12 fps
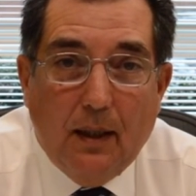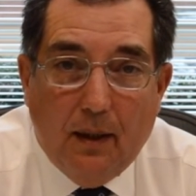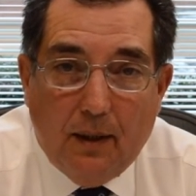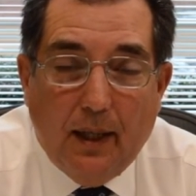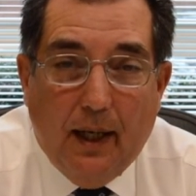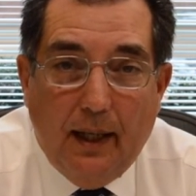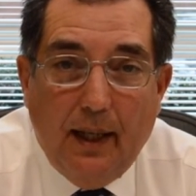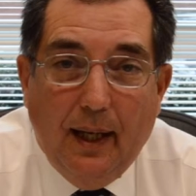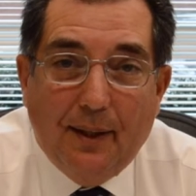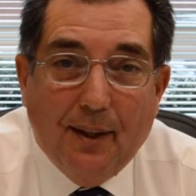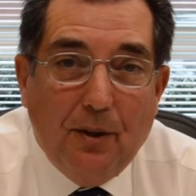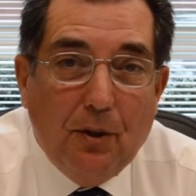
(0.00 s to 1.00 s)
Okay,
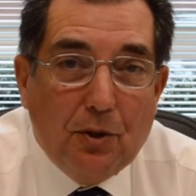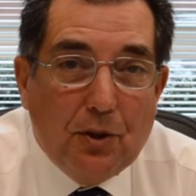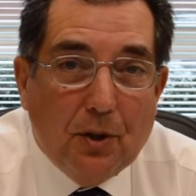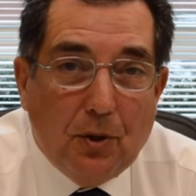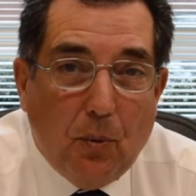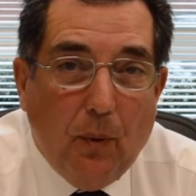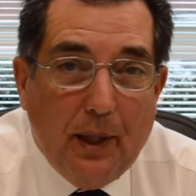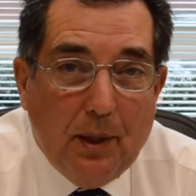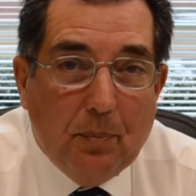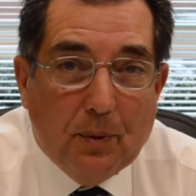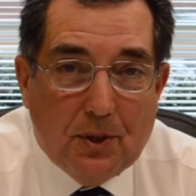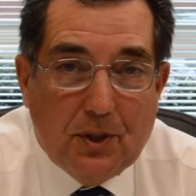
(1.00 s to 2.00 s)
then there's the
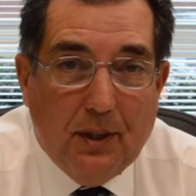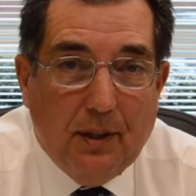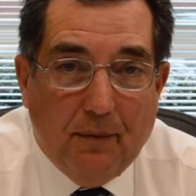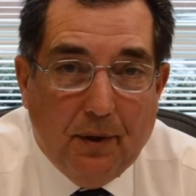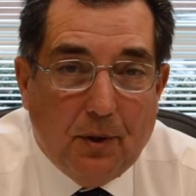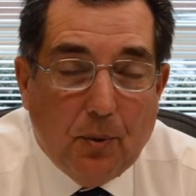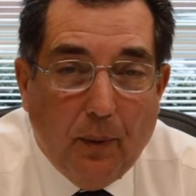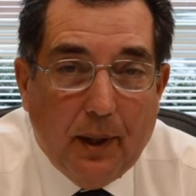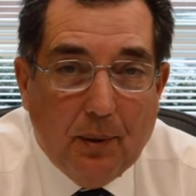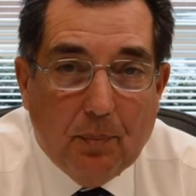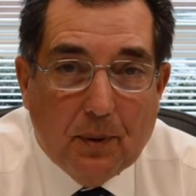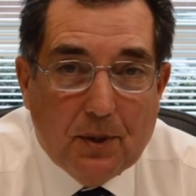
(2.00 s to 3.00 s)
20% of the
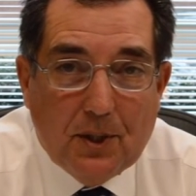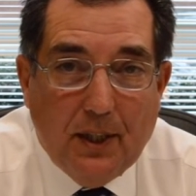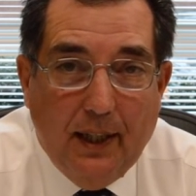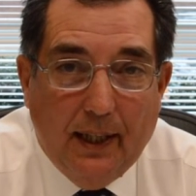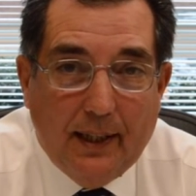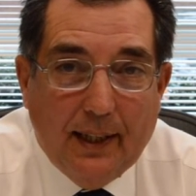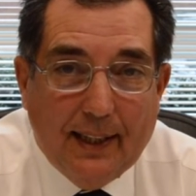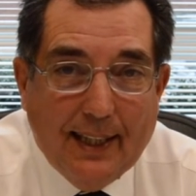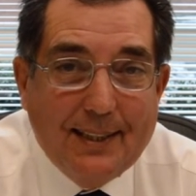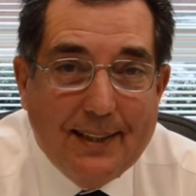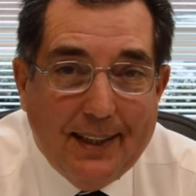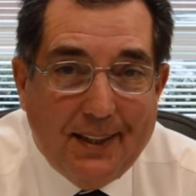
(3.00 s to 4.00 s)
20%.
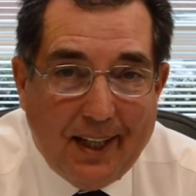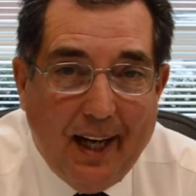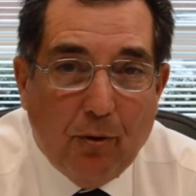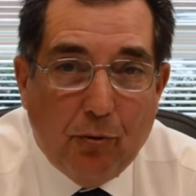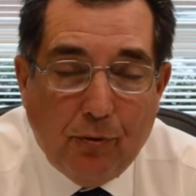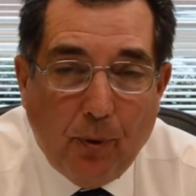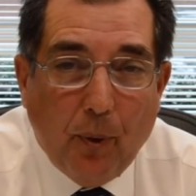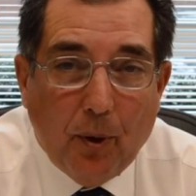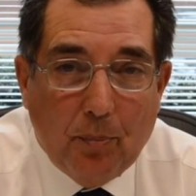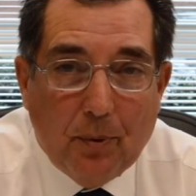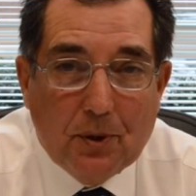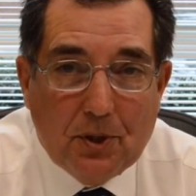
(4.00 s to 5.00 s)
That's the top
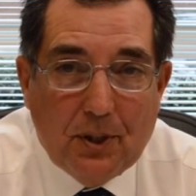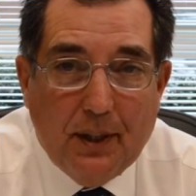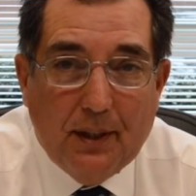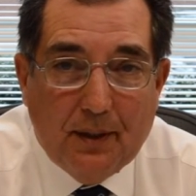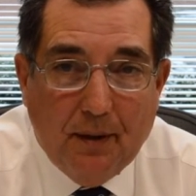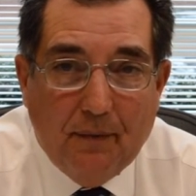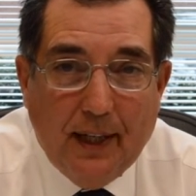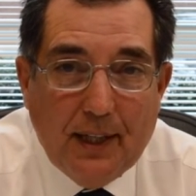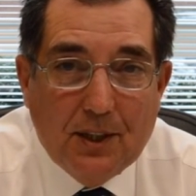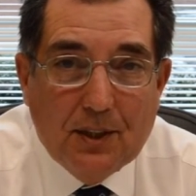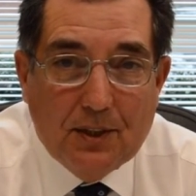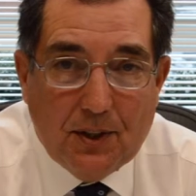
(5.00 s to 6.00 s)
4% of
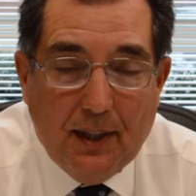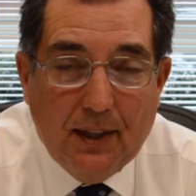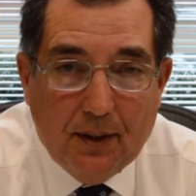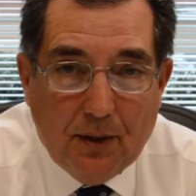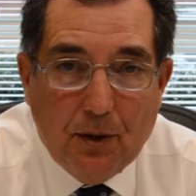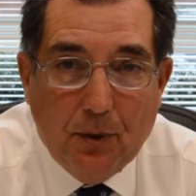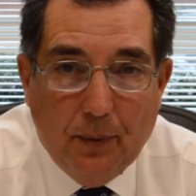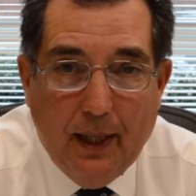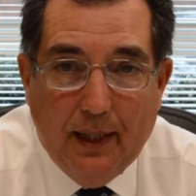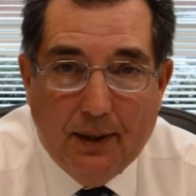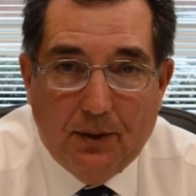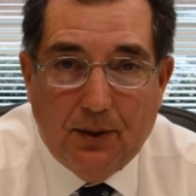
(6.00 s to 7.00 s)
agents in the
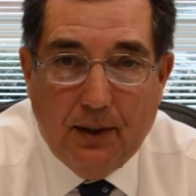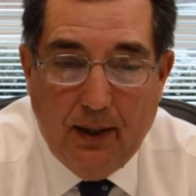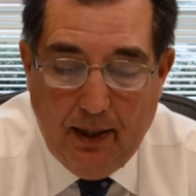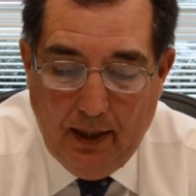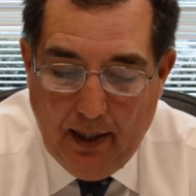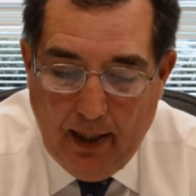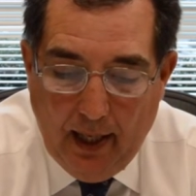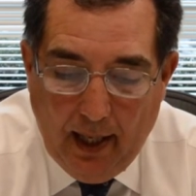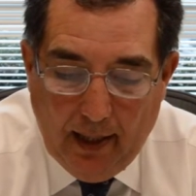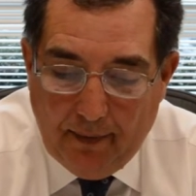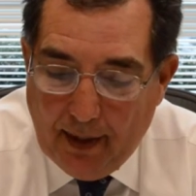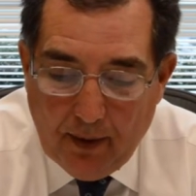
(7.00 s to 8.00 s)
U.S.
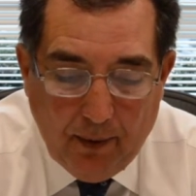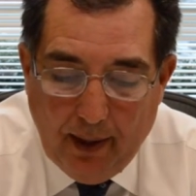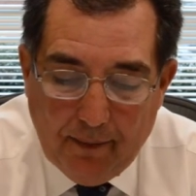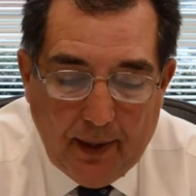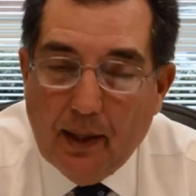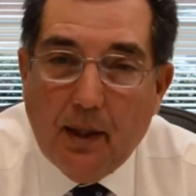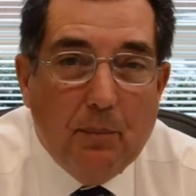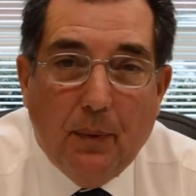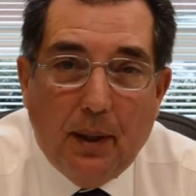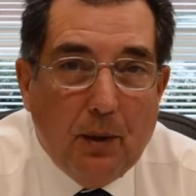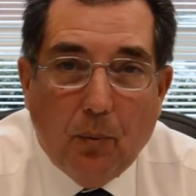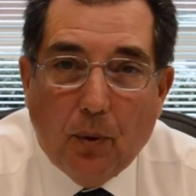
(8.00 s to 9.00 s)
And they don't have any
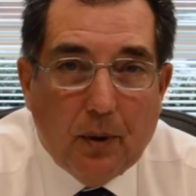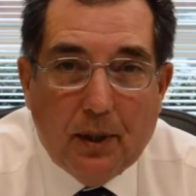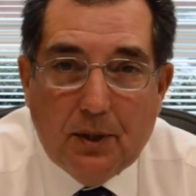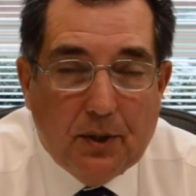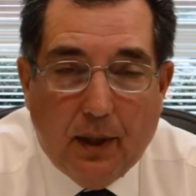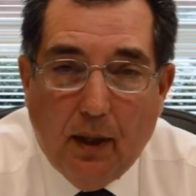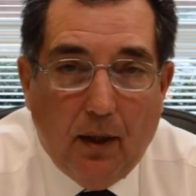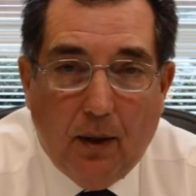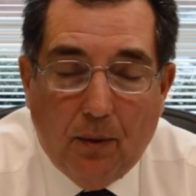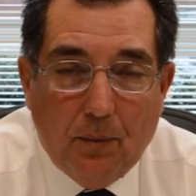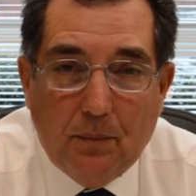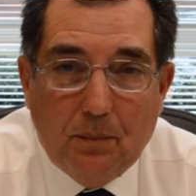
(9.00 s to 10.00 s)
money worries at all.